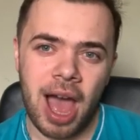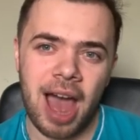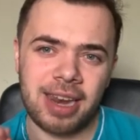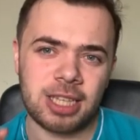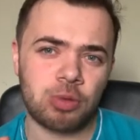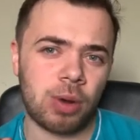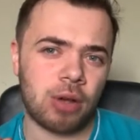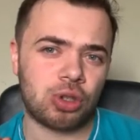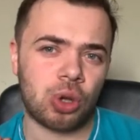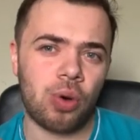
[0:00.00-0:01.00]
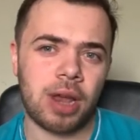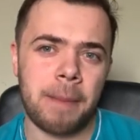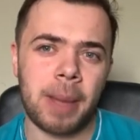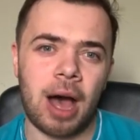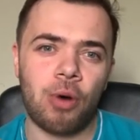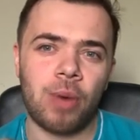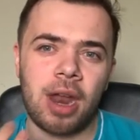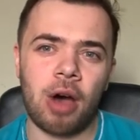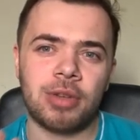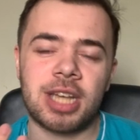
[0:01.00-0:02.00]
And this is what I was talking about when
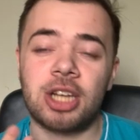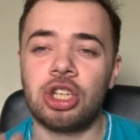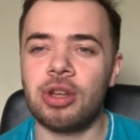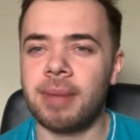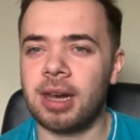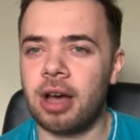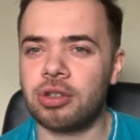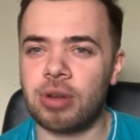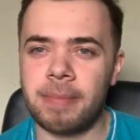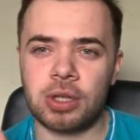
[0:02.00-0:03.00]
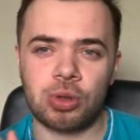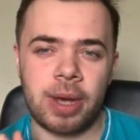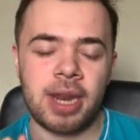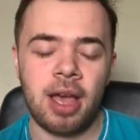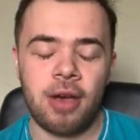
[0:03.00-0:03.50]
I was actually doing my live stream between